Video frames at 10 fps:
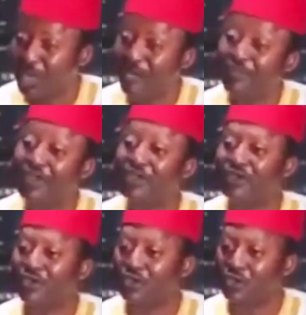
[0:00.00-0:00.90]
We have it
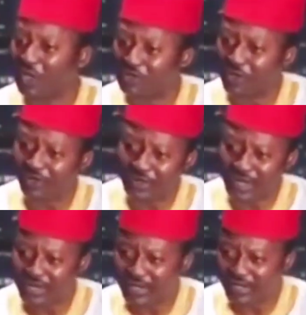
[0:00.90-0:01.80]
on the authority of
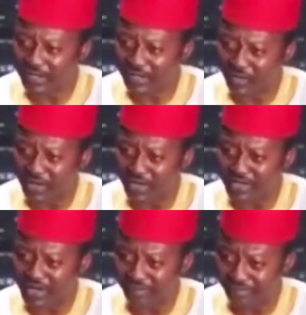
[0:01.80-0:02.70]
retired Colonel
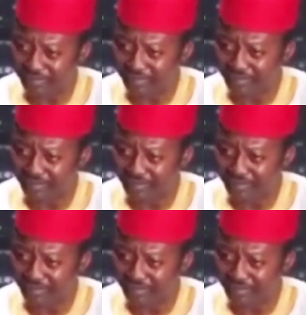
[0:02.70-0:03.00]
Nnamdi